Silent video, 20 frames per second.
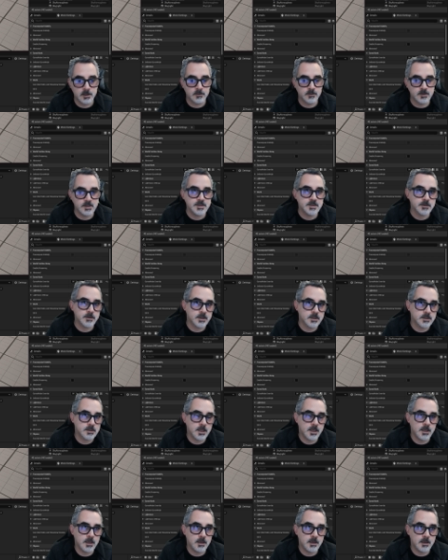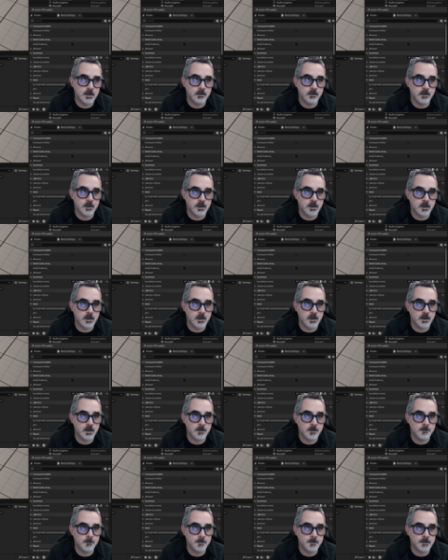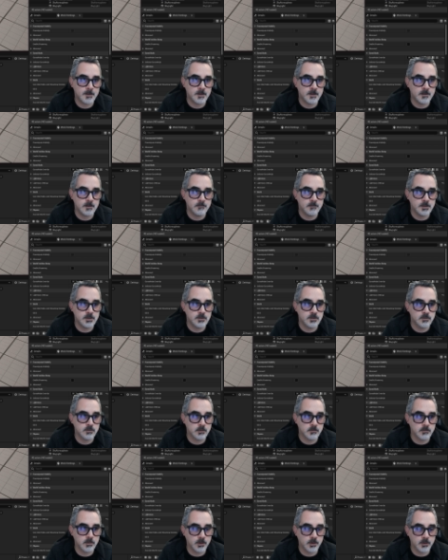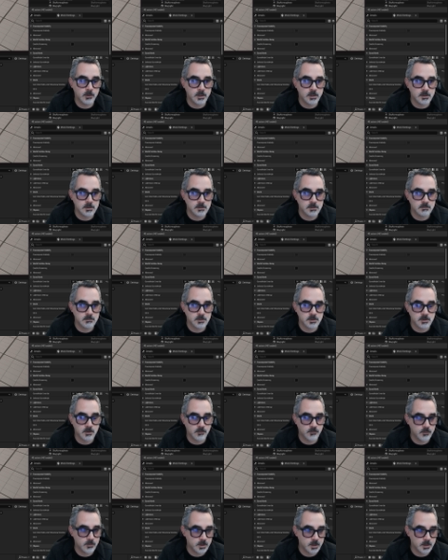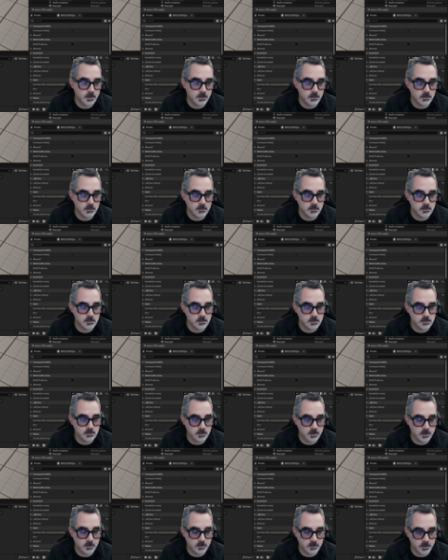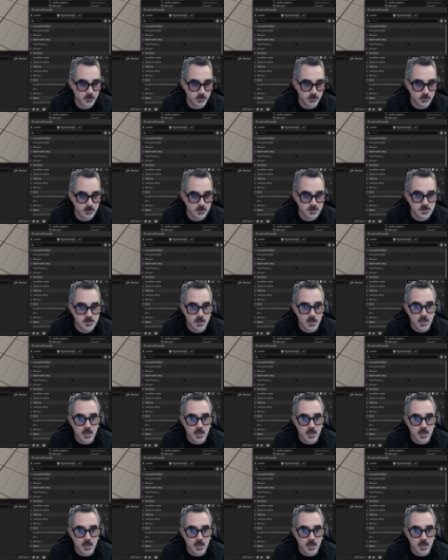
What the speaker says: This is going to take the individual modeling software that you use, their units,